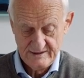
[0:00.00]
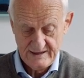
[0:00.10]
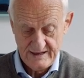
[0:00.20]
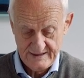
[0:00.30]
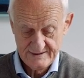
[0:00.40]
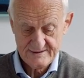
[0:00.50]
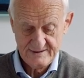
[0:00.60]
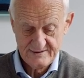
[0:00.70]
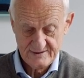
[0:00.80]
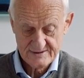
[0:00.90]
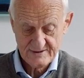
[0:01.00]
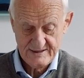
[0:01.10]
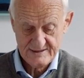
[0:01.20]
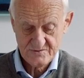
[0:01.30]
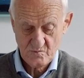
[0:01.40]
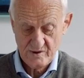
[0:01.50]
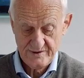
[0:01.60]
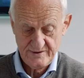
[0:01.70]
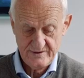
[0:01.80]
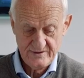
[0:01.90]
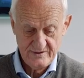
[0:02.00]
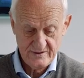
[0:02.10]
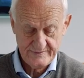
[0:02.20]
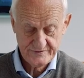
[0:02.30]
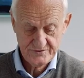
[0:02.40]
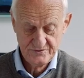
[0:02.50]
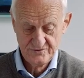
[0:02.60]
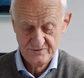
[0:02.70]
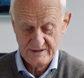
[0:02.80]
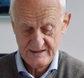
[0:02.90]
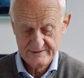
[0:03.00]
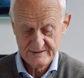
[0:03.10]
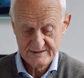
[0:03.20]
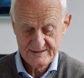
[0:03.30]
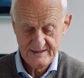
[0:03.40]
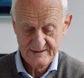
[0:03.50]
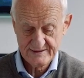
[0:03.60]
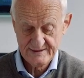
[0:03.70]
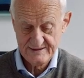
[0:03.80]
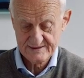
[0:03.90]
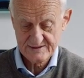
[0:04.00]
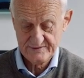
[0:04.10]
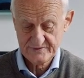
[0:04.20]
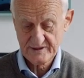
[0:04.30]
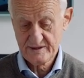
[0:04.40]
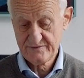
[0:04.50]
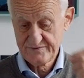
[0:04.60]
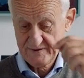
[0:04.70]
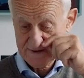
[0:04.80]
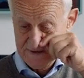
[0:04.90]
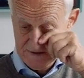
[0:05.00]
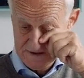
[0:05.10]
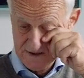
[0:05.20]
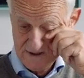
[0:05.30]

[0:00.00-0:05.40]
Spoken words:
and it also has one of two, either tenderness of the affected